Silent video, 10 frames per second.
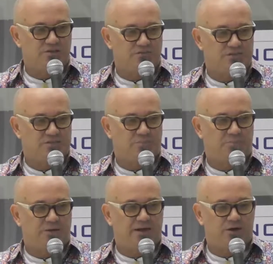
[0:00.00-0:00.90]
it's
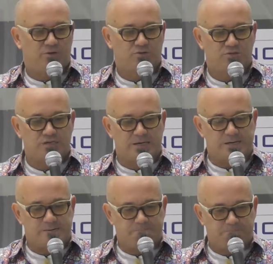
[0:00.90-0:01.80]
about
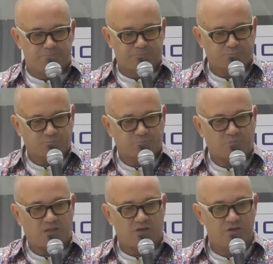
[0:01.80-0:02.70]

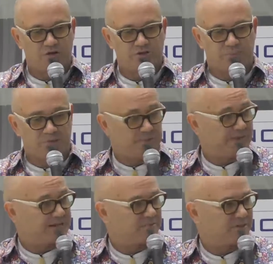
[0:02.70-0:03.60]
there is a people
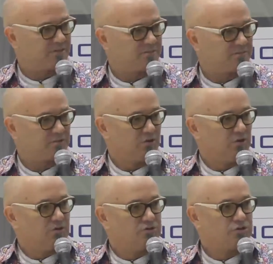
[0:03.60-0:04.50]
aspect.
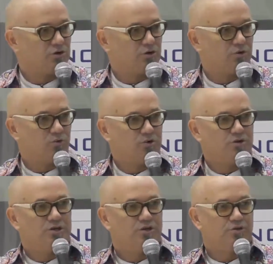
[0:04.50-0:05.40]
So,
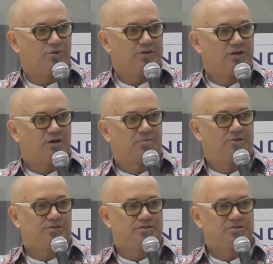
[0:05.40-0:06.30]
we talk about
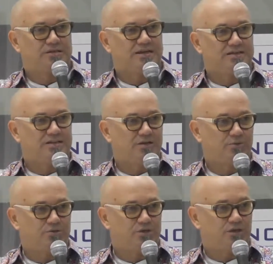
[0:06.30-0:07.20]
this IT and
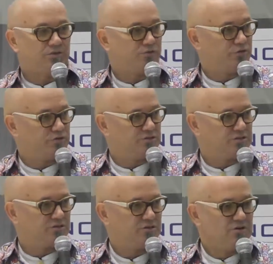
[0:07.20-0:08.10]
OT
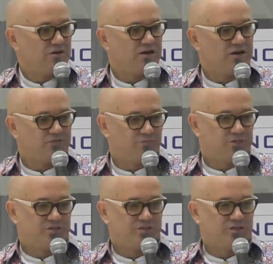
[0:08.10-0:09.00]
convergence,
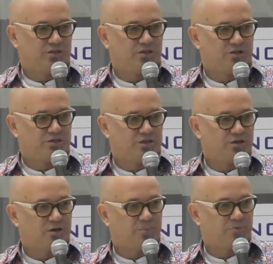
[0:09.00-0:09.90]
information technology
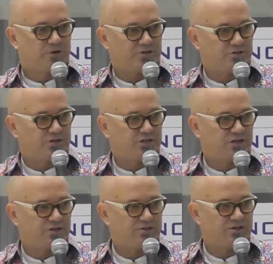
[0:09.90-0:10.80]
and operational
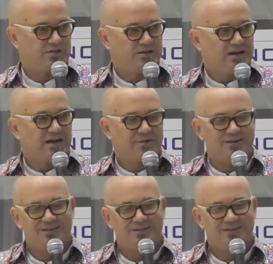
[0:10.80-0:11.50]
technology. I mean,